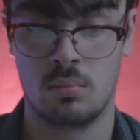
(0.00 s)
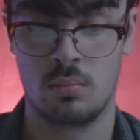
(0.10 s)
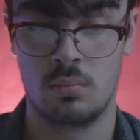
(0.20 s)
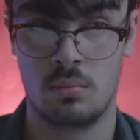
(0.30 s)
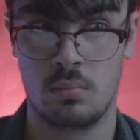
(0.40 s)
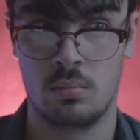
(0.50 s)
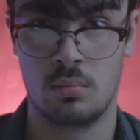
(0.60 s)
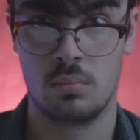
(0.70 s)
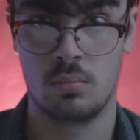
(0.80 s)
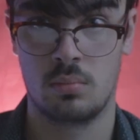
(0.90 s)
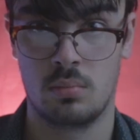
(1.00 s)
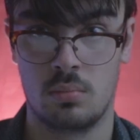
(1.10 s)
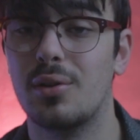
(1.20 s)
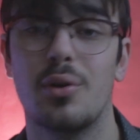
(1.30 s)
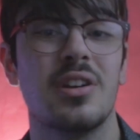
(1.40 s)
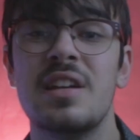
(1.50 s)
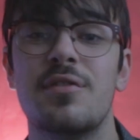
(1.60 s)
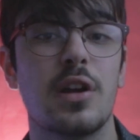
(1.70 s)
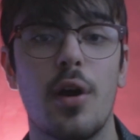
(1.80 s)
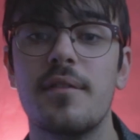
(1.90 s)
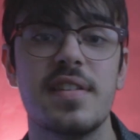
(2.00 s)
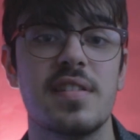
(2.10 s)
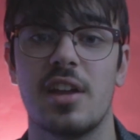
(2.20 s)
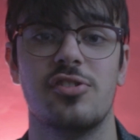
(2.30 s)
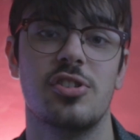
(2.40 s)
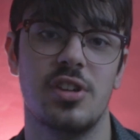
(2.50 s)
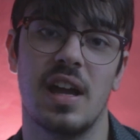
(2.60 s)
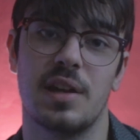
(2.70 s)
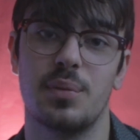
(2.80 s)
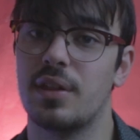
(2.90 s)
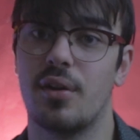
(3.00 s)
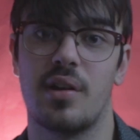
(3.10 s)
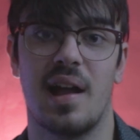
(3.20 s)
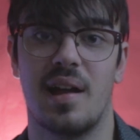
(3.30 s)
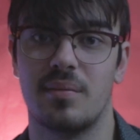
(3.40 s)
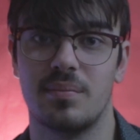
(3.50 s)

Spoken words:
a news article, or even a conversation you had with your cat.